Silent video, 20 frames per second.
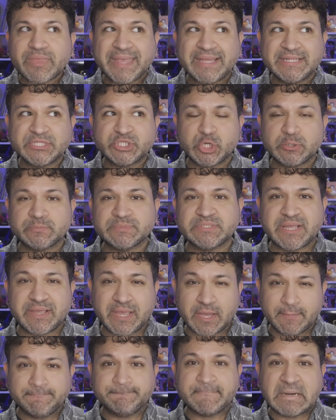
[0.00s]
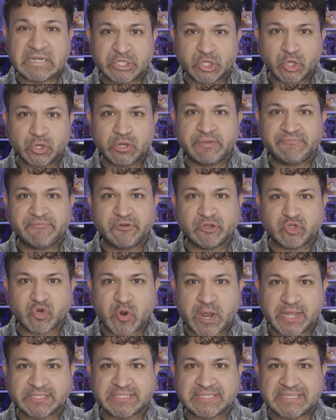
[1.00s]
in terms like a bundle if you're
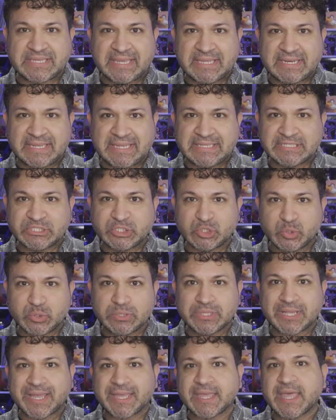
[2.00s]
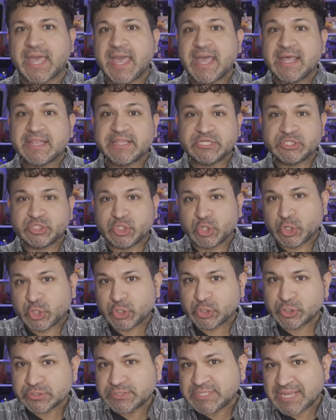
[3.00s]
trying to get into like the
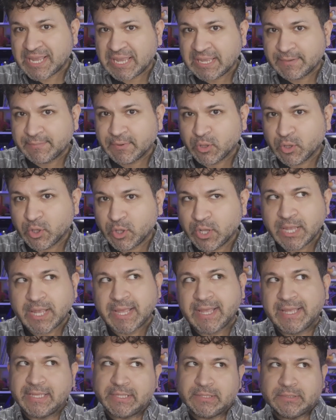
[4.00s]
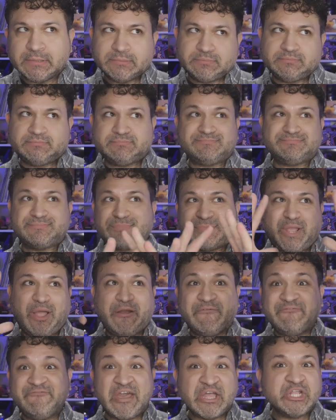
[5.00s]
turntable
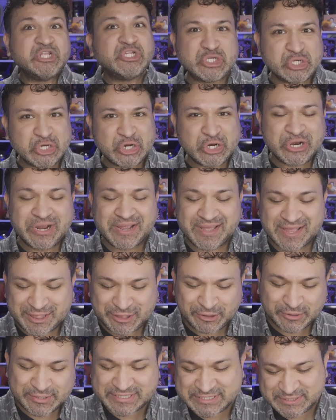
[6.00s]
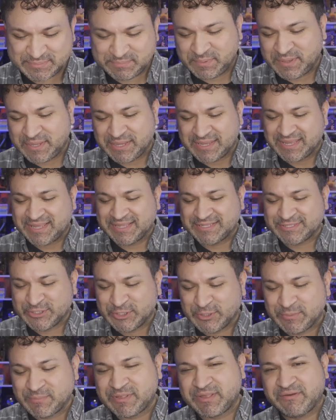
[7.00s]
adventure, so to speak in
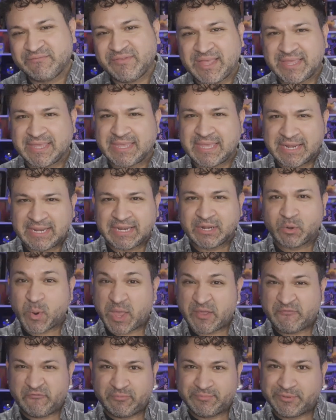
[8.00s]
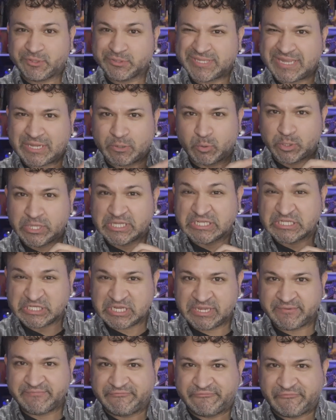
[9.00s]
terms of like getting away from those like really
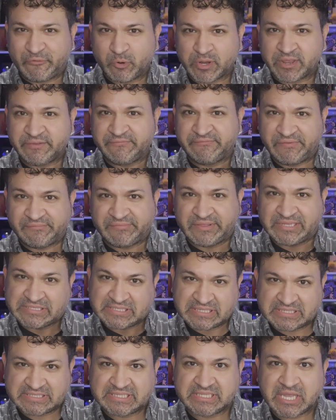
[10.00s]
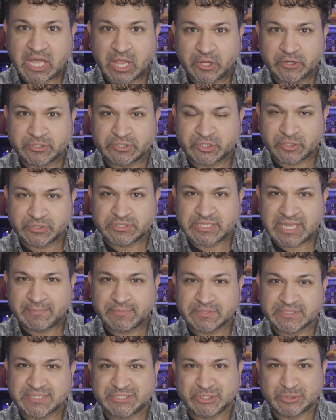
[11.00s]
cheap 40 50 60 dollar
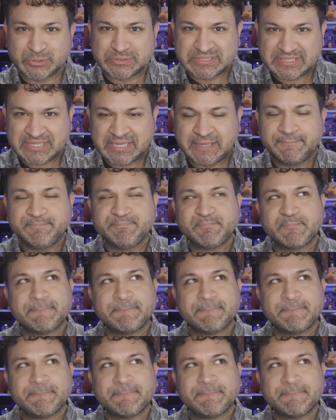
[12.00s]
turntables that you see